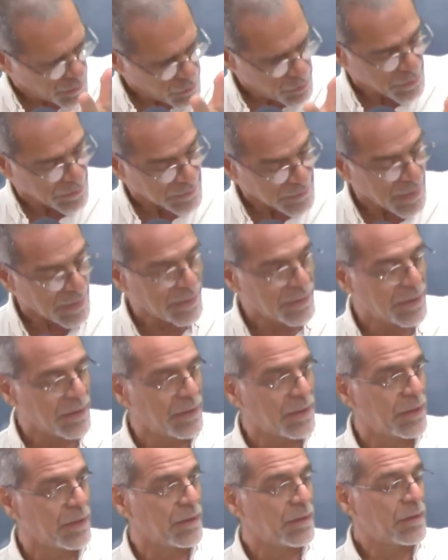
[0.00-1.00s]
who
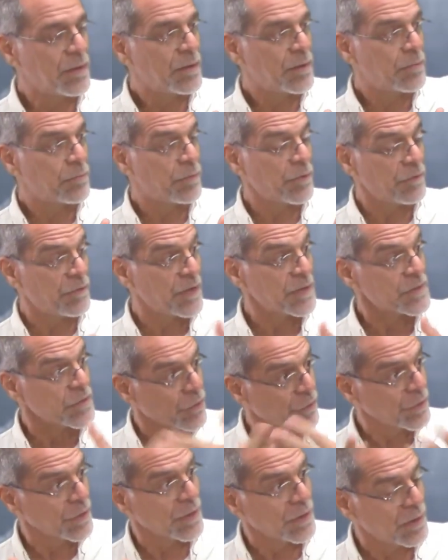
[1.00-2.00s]
attended the
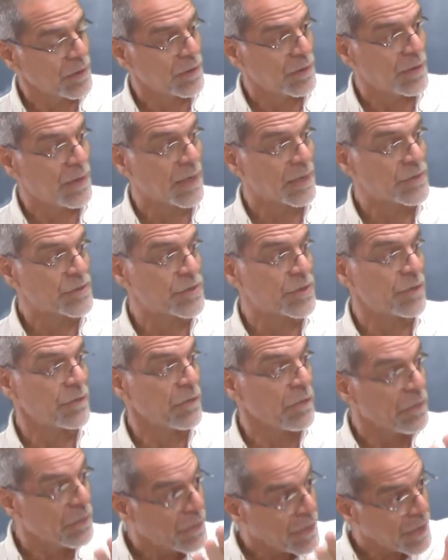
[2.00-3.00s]
professorial
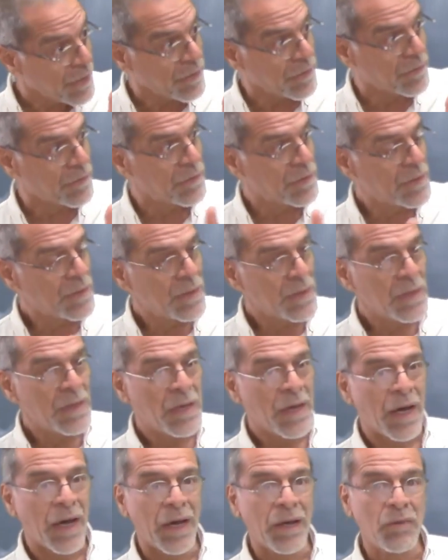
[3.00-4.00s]
lecture there.
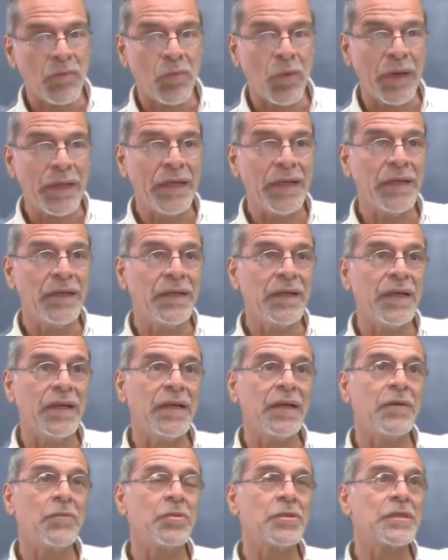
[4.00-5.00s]
And what it
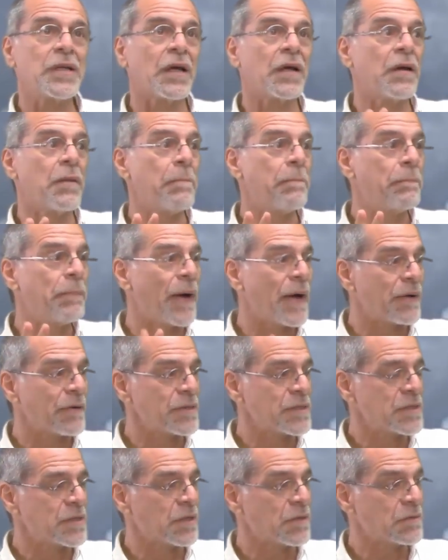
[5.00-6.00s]
did, it was a
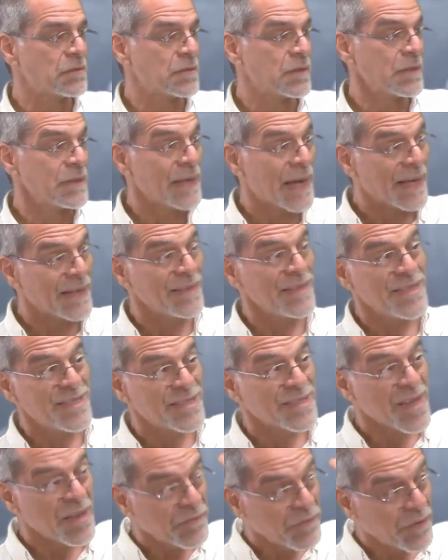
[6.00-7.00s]
comparison.
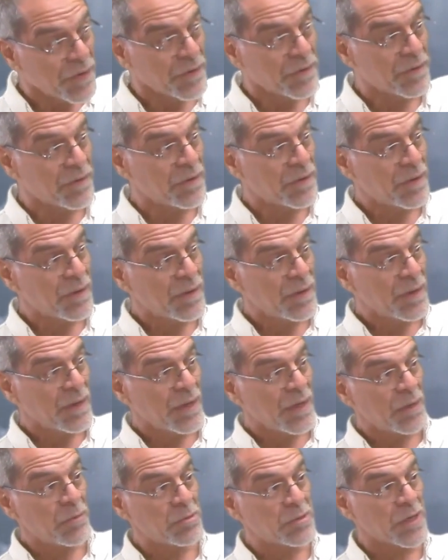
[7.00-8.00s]
97,
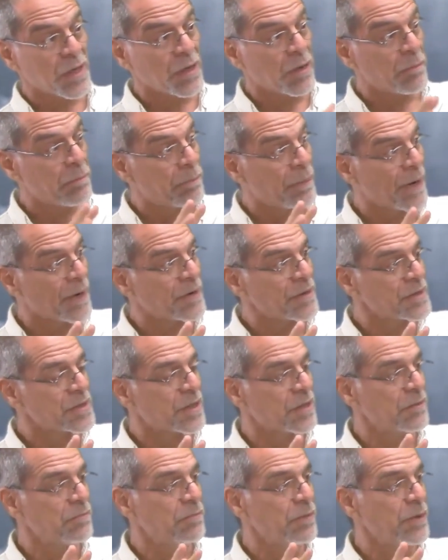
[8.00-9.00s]
it was a
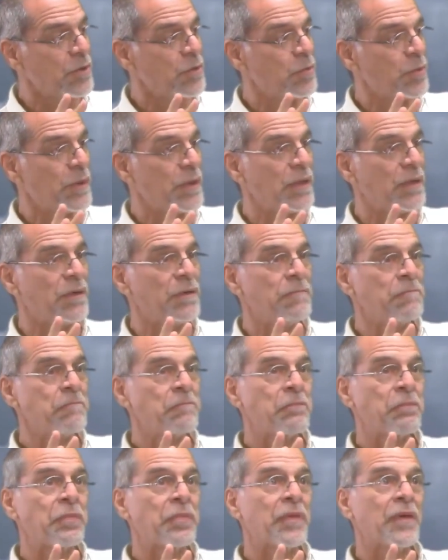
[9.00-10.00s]
comparison between
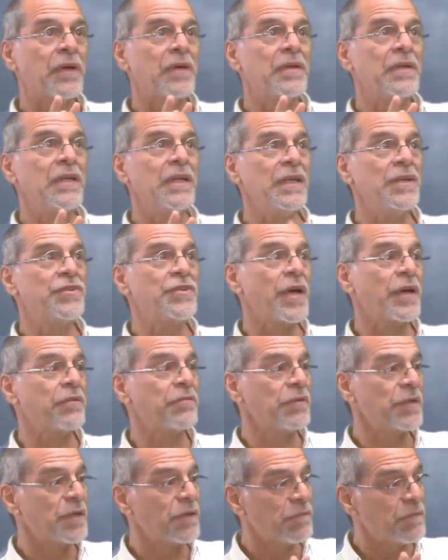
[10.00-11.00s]

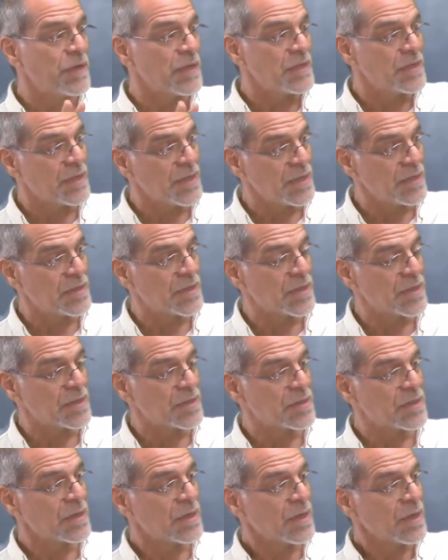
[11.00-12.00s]
degenerative
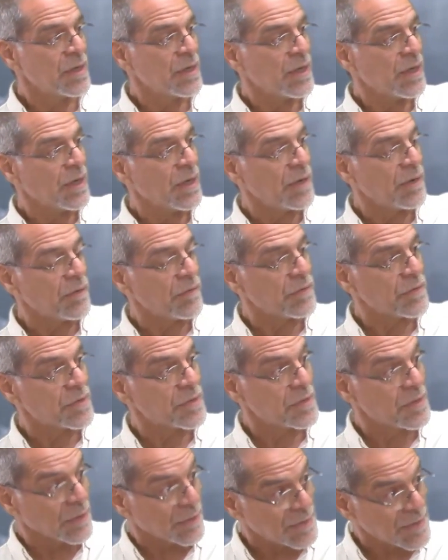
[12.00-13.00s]
diseases
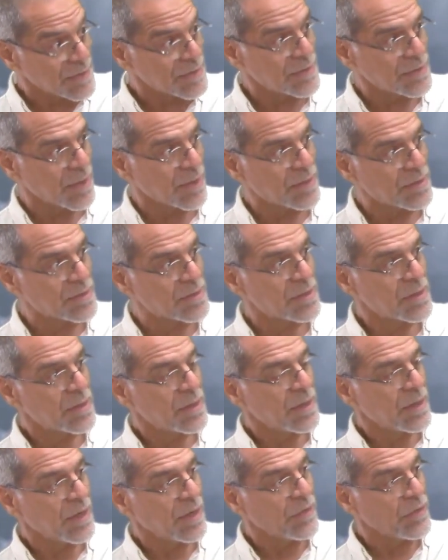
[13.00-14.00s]
statistics
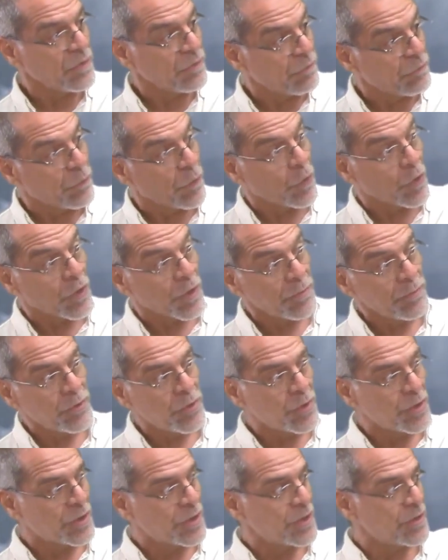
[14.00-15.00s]
in the four
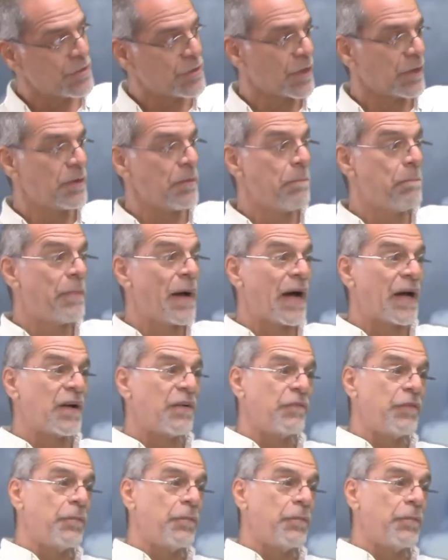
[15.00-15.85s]
communities at the back